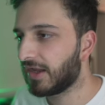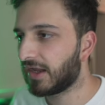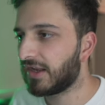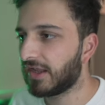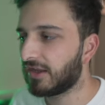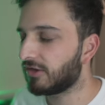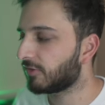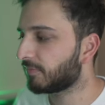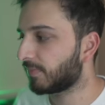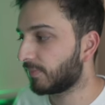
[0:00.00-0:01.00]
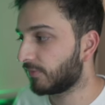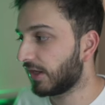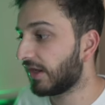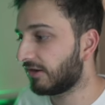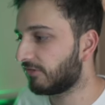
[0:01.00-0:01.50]
And
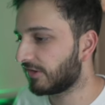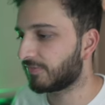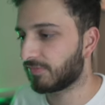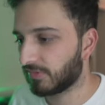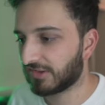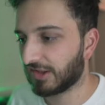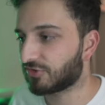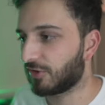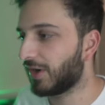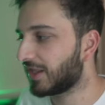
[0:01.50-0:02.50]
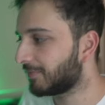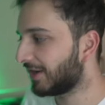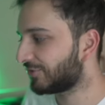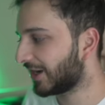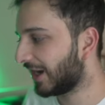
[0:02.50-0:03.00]
here is essentially where the
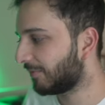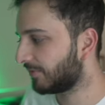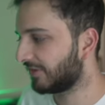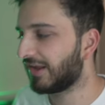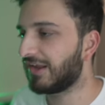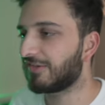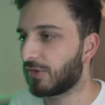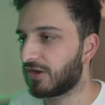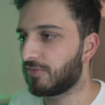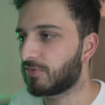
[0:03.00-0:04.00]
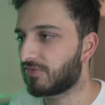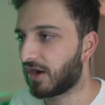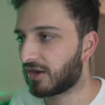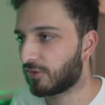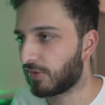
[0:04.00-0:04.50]
magic happens. Here's where you
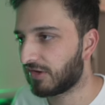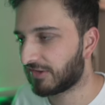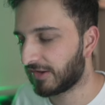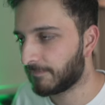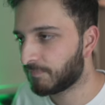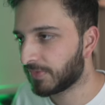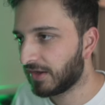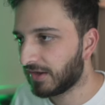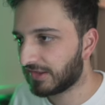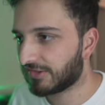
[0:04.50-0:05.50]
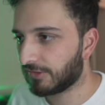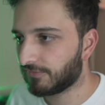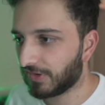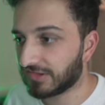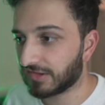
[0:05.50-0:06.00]
provide liquidity. And so
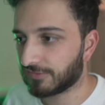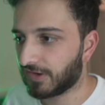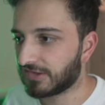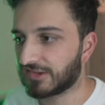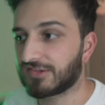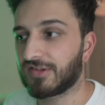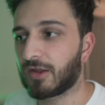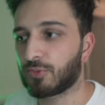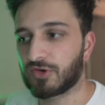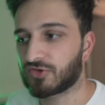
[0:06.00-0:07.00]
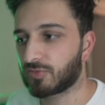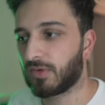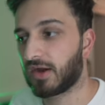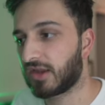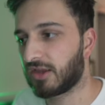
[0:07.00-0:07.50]
first things first, decide which
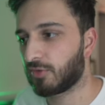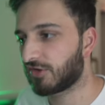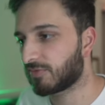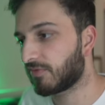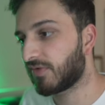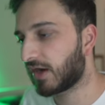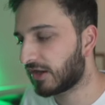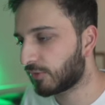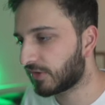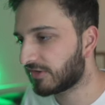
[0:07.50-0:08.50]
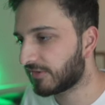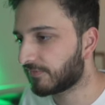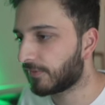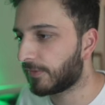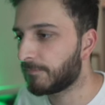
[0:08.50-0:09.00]
market you want to provide liquidity
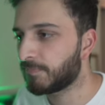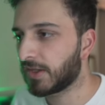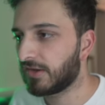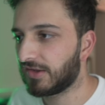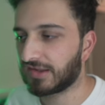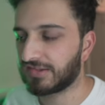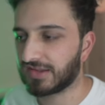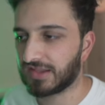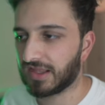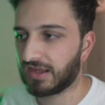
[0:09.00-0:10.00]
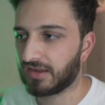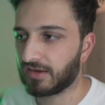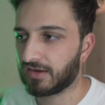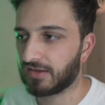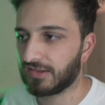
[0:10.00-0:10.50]
for. You can see that
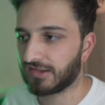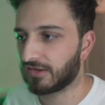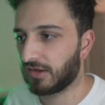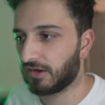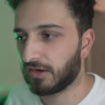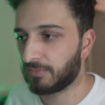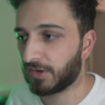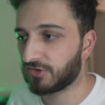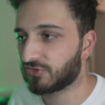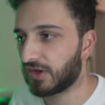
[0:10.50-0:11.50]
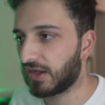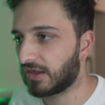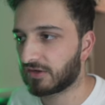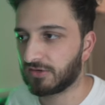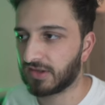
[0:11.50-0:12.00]
there's a bunch here,
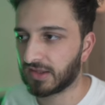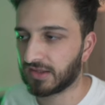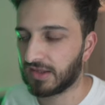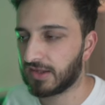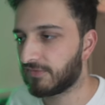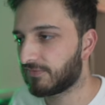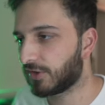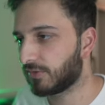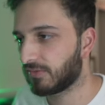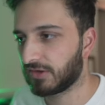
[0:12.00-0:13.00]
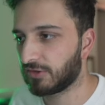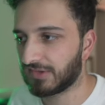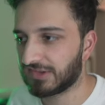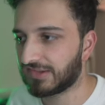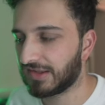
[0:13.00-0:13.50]
including ETH,
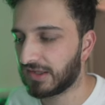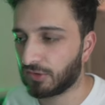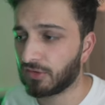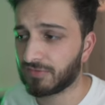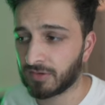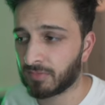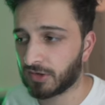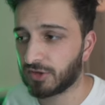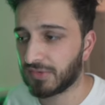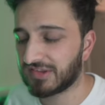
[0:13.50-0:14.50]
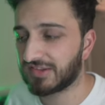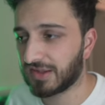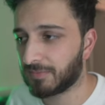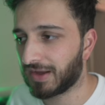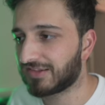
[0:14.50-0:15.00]
USDC. All of them are
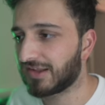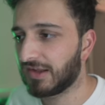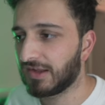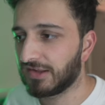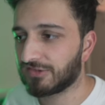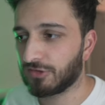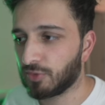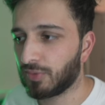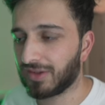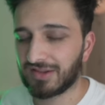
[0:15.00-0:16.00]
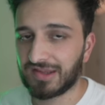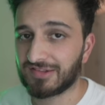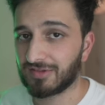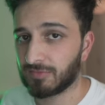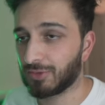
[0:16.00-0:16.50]
USDC based, so you will
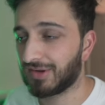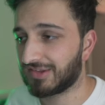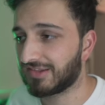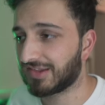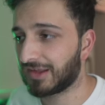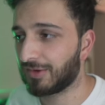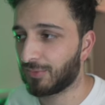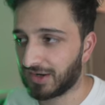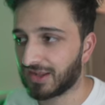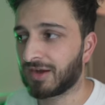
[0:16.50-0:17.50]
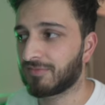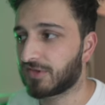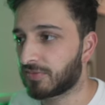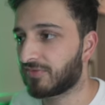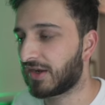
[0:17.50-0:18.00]
need some USDC when it comes
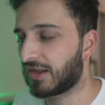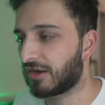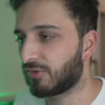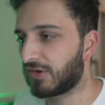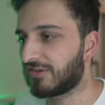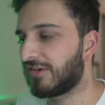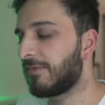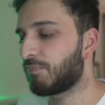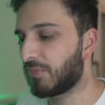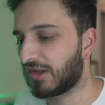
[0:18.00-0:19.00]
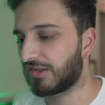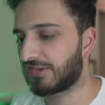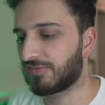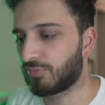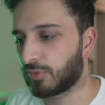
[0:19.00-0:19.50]
to providing liquidity,
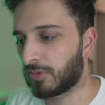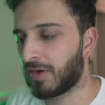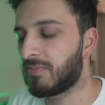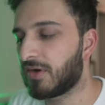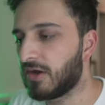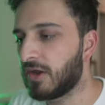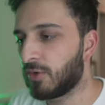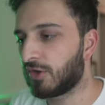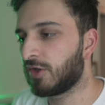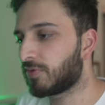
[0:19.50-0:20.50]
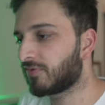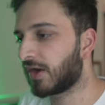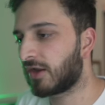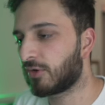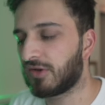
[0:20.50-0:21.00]
because remember, when you
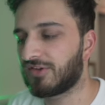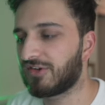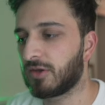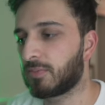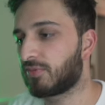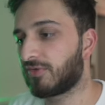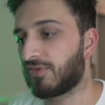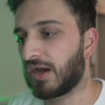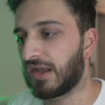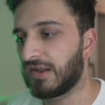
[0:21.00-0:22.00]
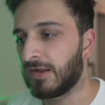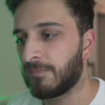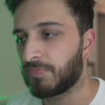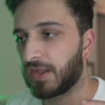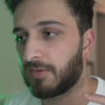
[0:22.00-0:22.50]
provide liquidity, you provide
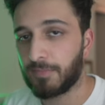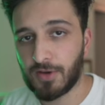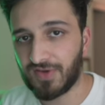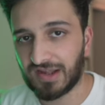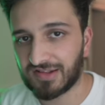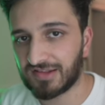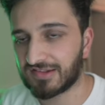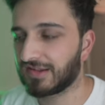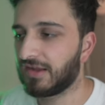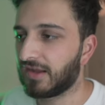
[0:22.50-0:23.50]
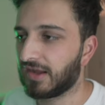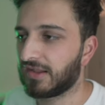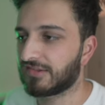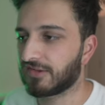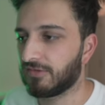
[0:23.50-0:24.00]
both assets,
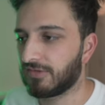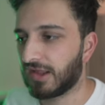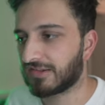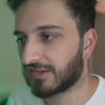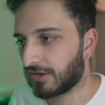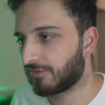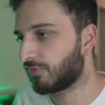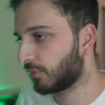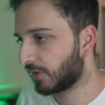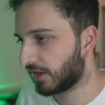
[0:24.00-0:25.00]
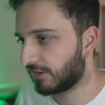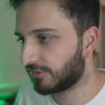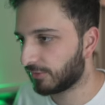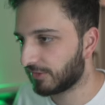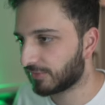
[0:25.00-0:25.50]
and so that's kind of what we're going to
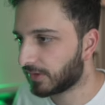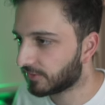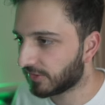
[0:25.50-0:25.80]
do as well.